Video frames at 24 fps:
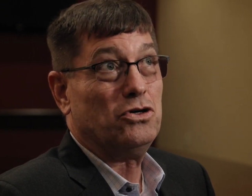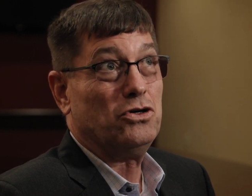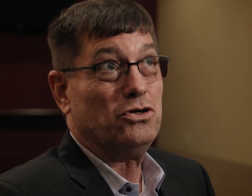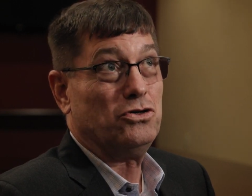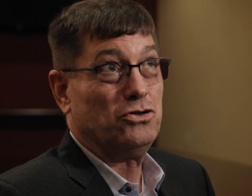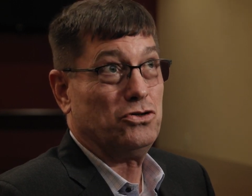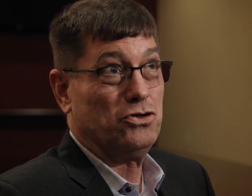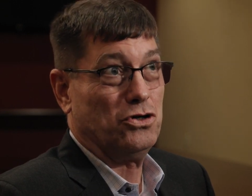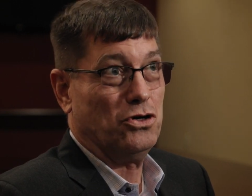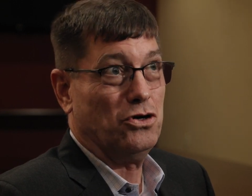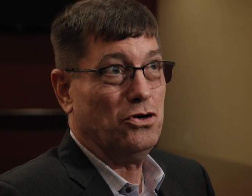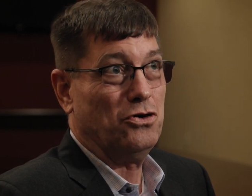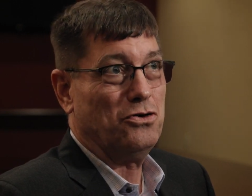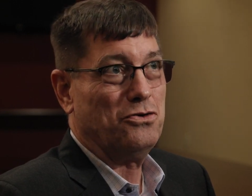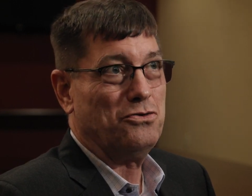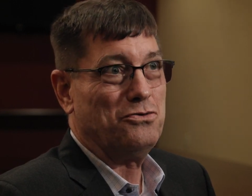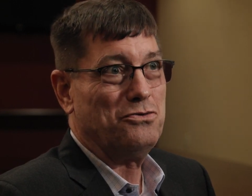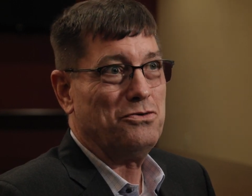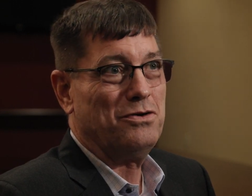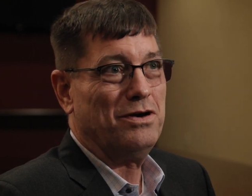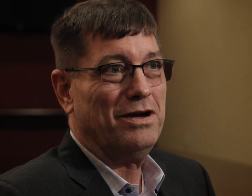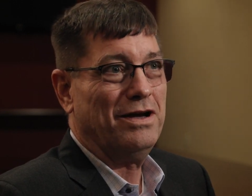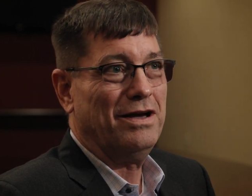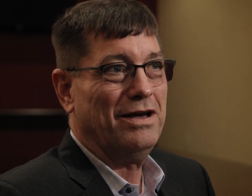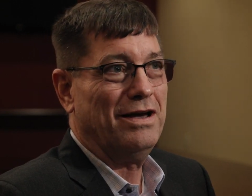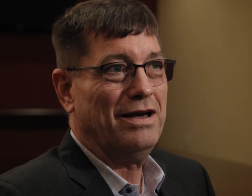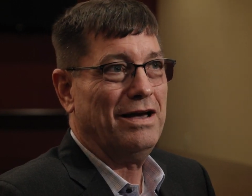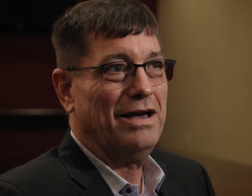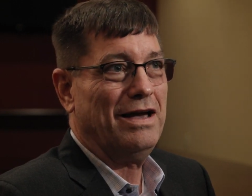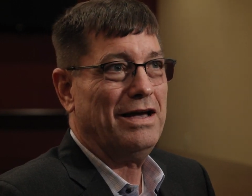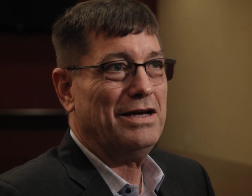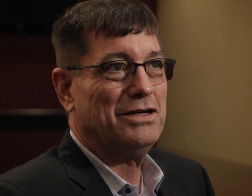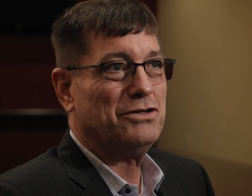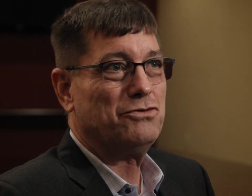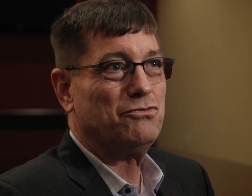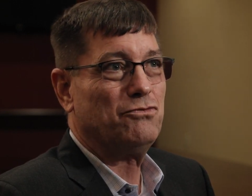So,
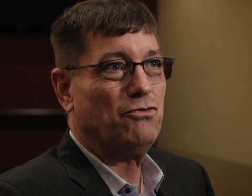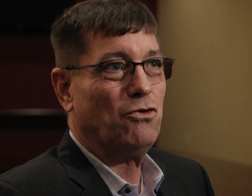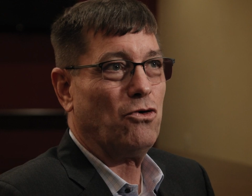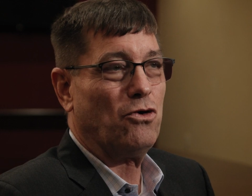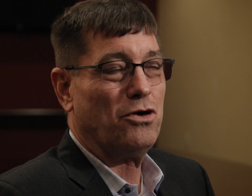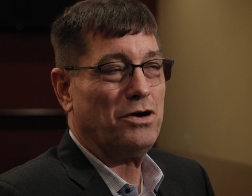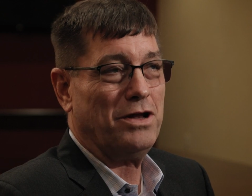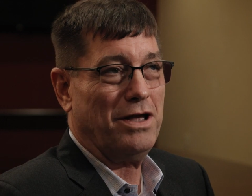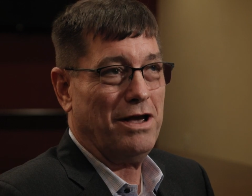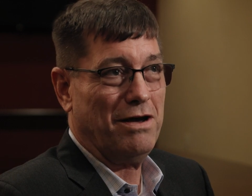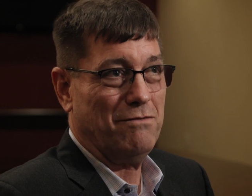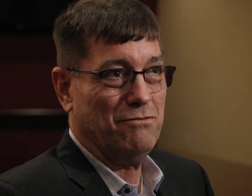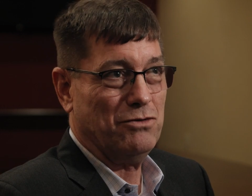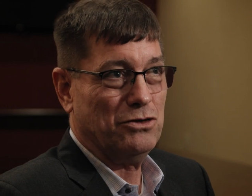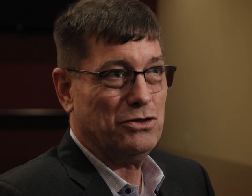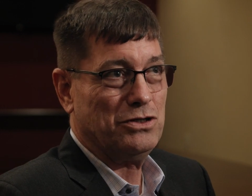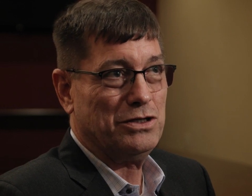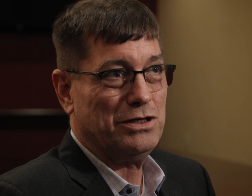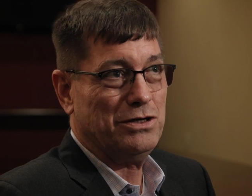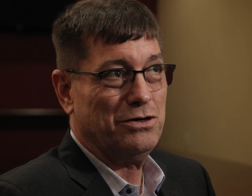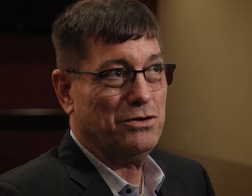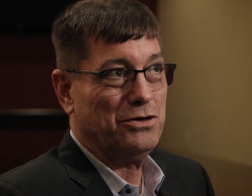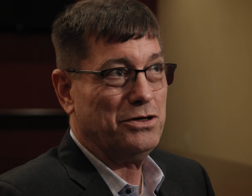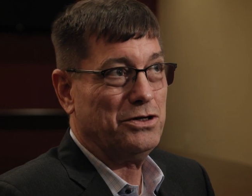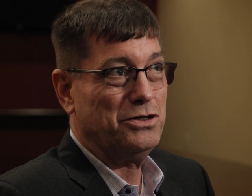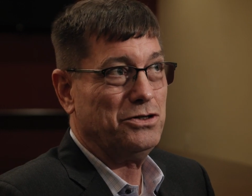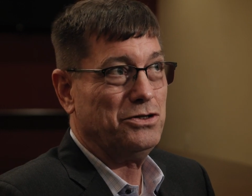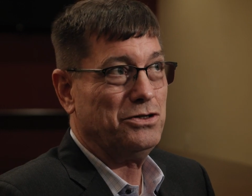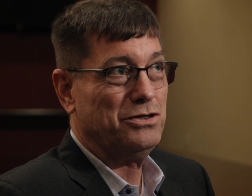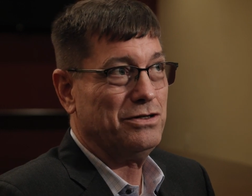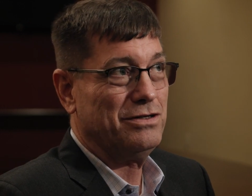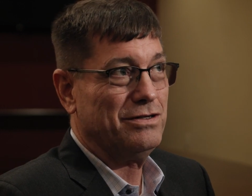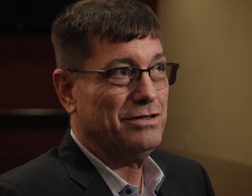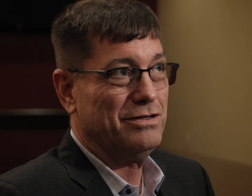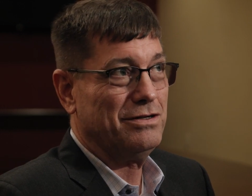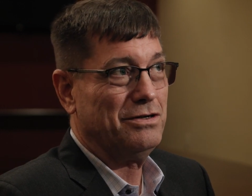as foreign
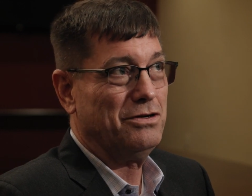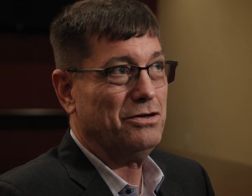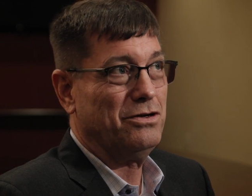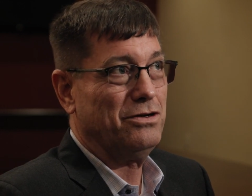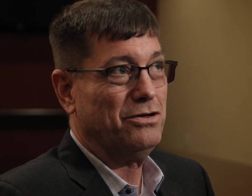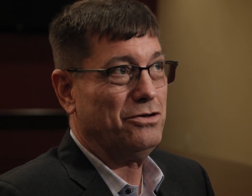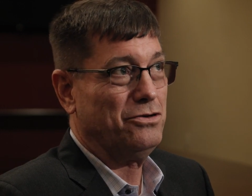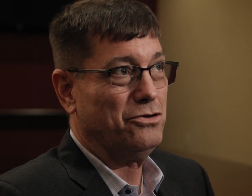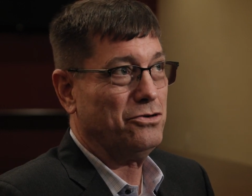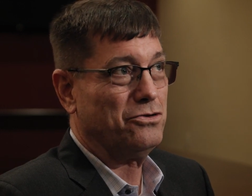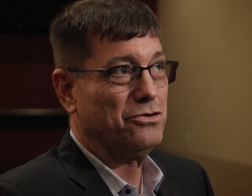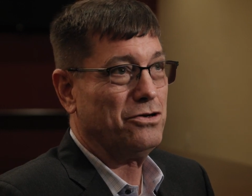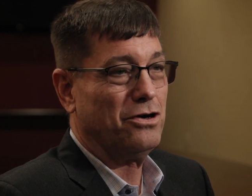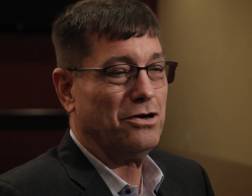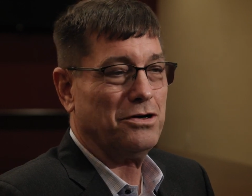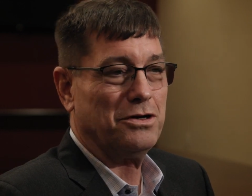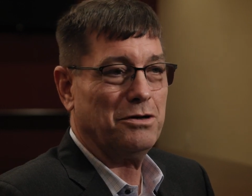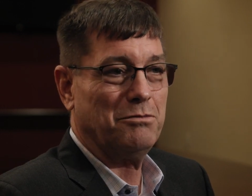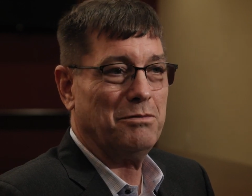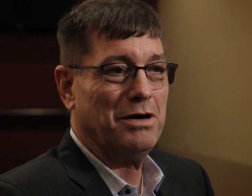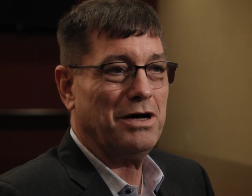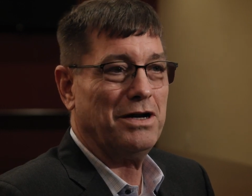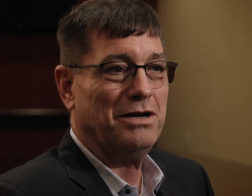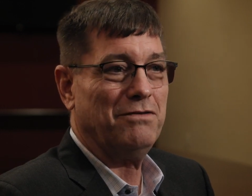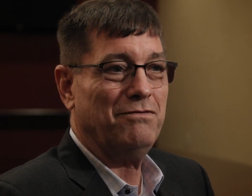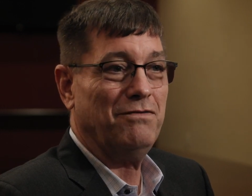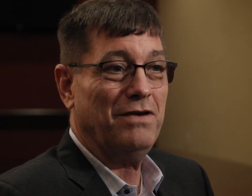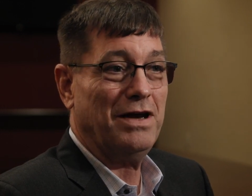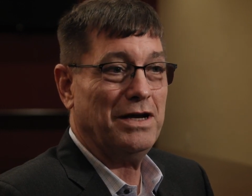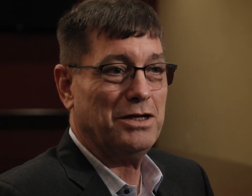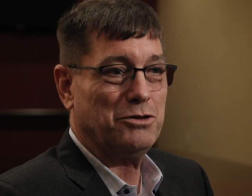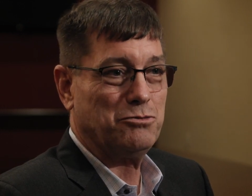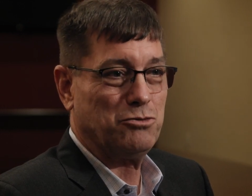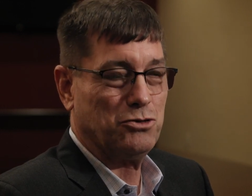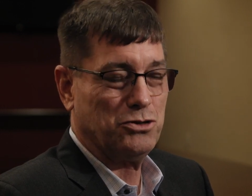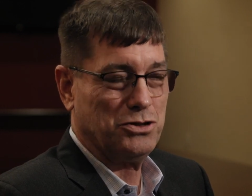adversaries, you're talking about
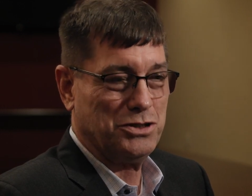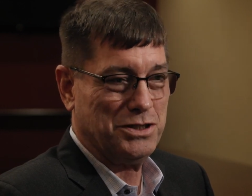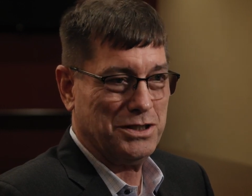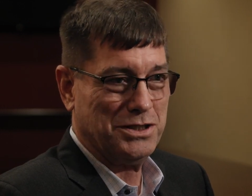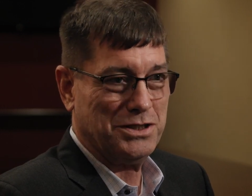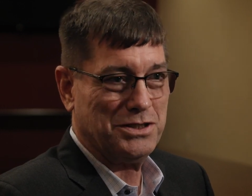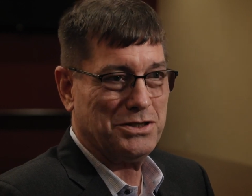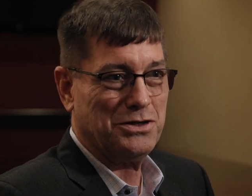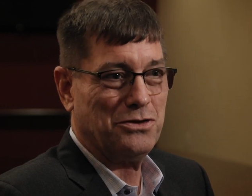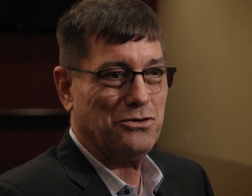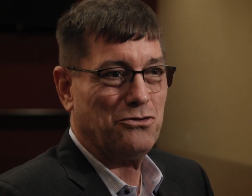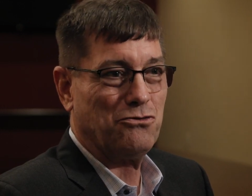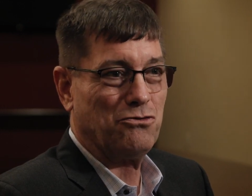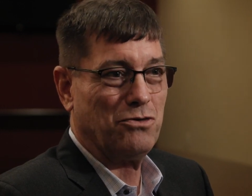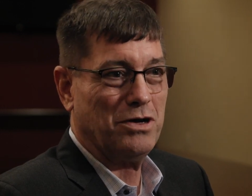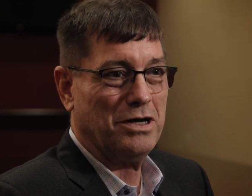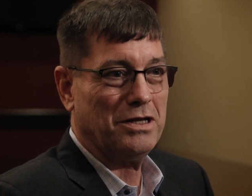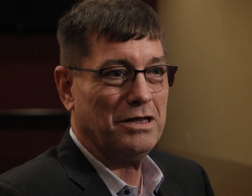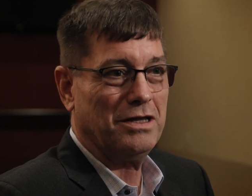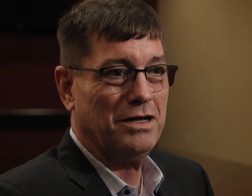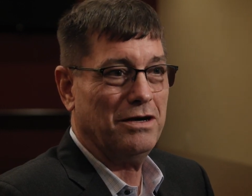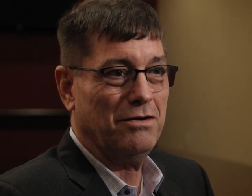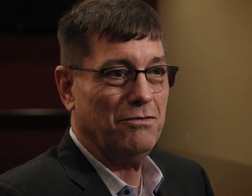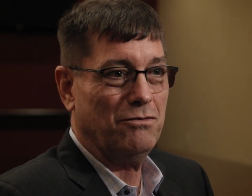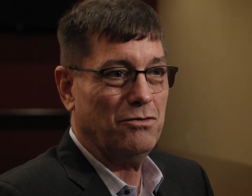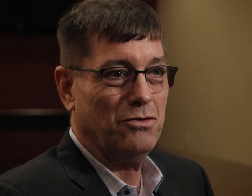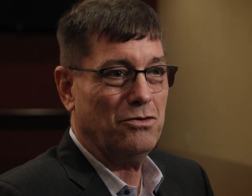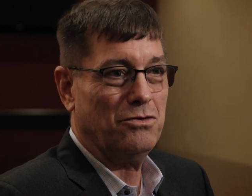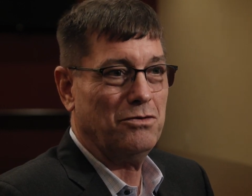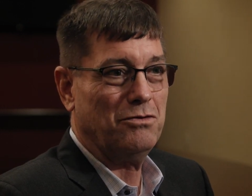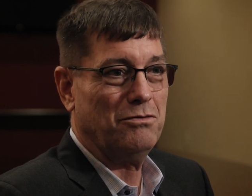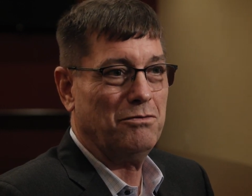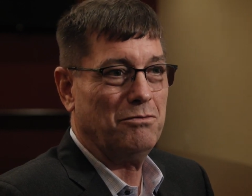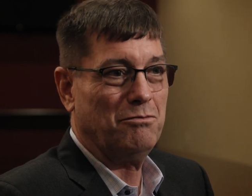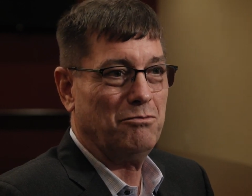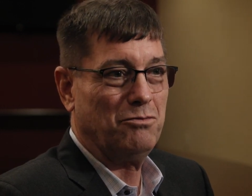advanced persistent threat
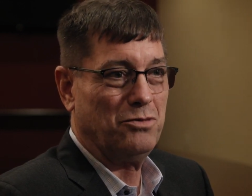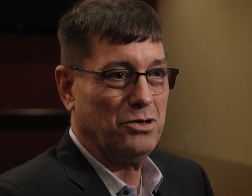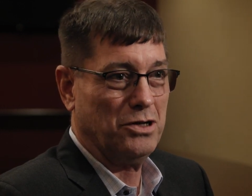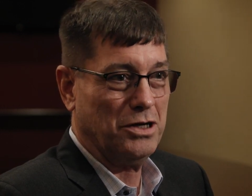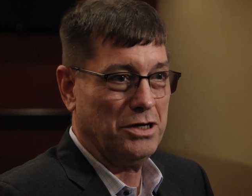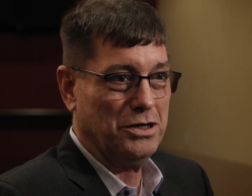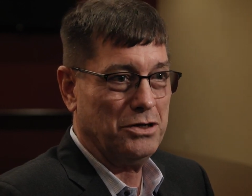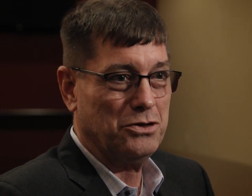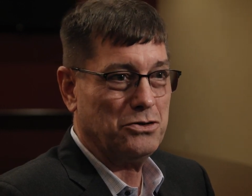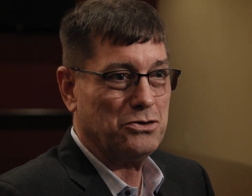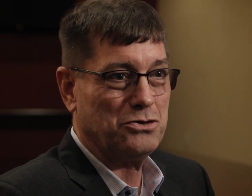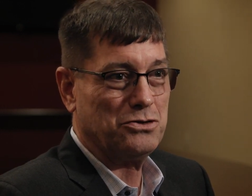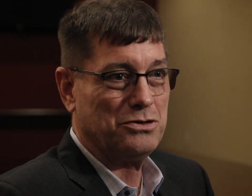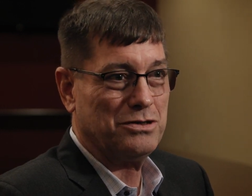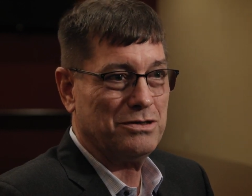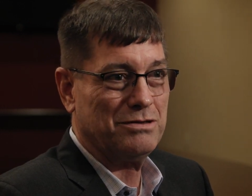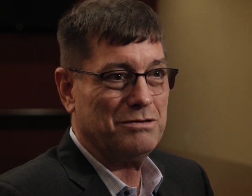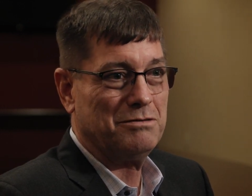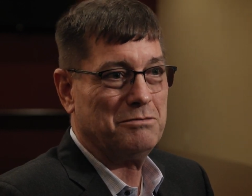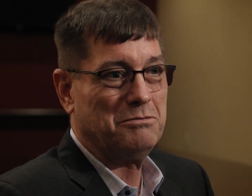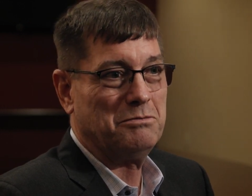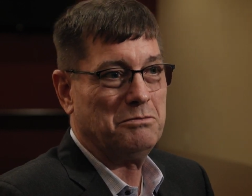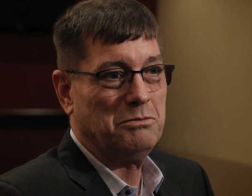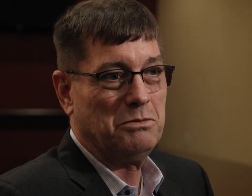level players.